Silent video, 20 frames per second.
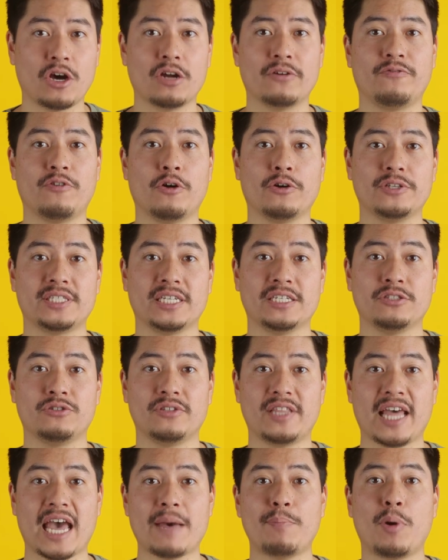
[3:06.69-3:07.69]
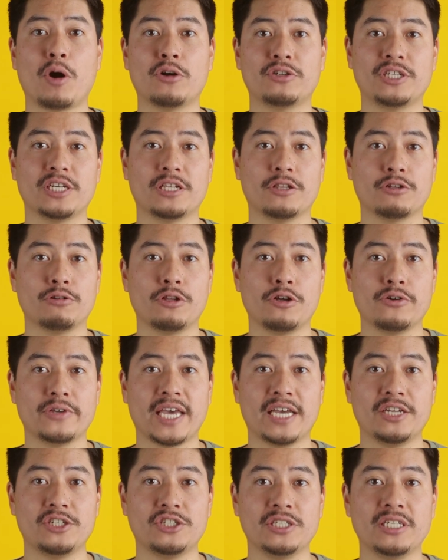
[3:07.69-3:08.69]
autofocusing to that particular
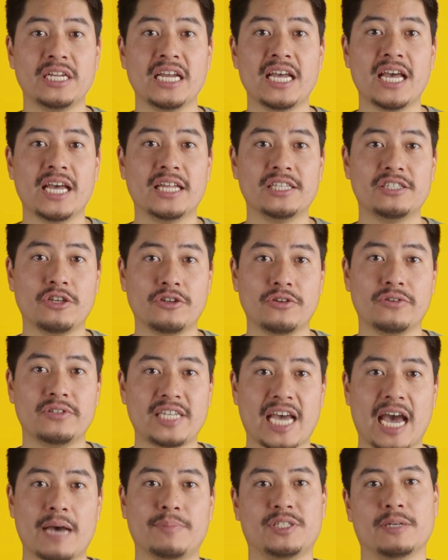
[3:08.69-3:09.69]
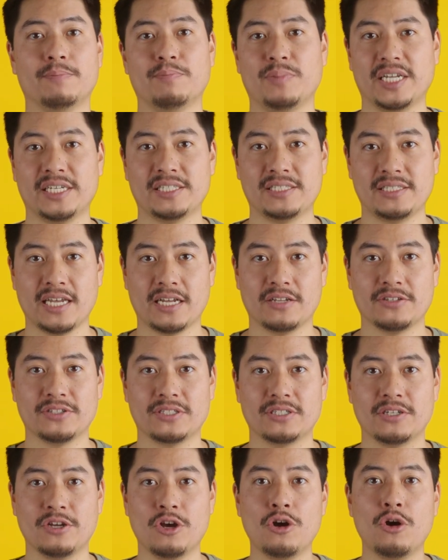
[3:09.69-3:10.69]
location until you tap someplace
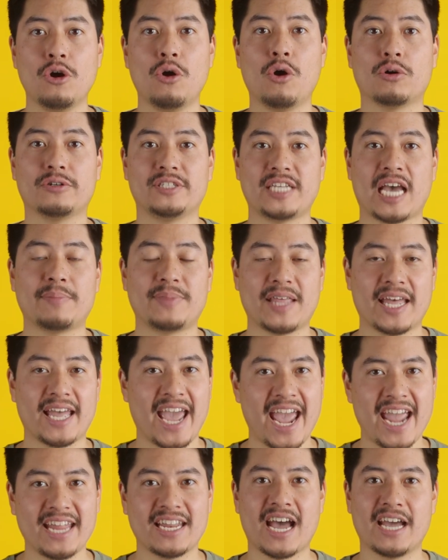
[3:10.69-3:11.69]
else, or tap that hand